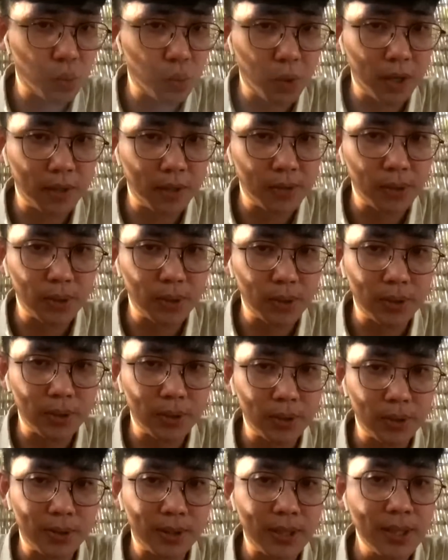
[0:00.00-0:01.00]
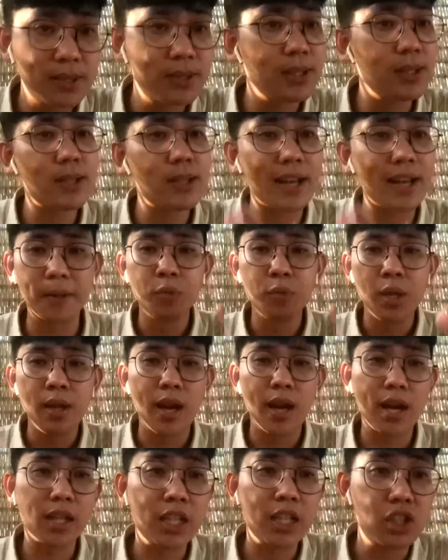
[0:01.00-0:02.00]
country as well. So
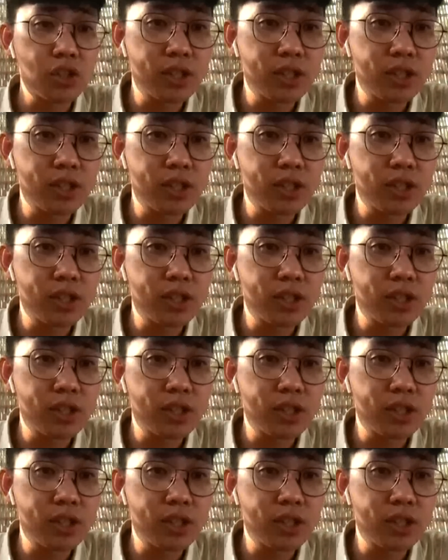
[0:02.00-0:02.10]
another